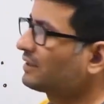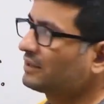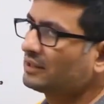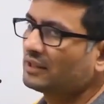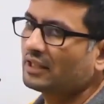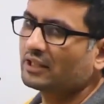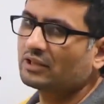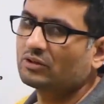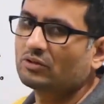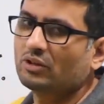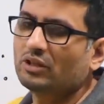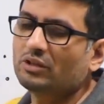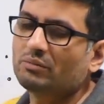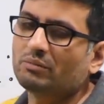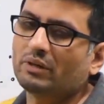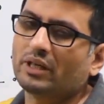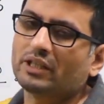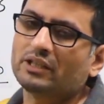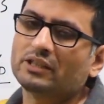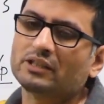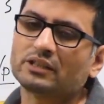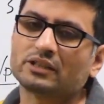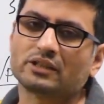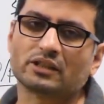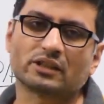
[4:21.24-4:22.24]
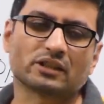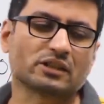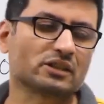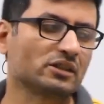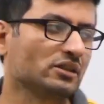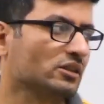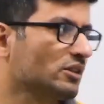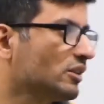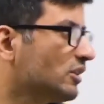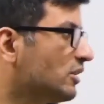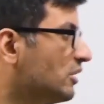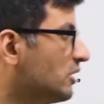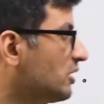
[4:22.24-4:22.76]
is actually minus 6.
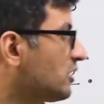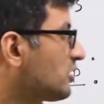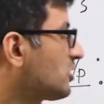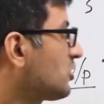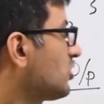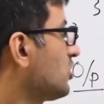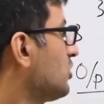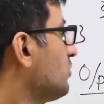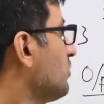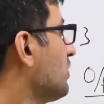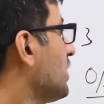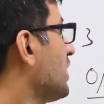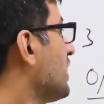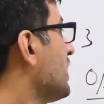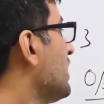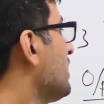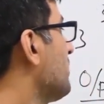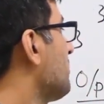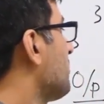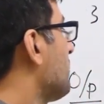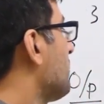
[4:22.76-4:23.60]
So you will get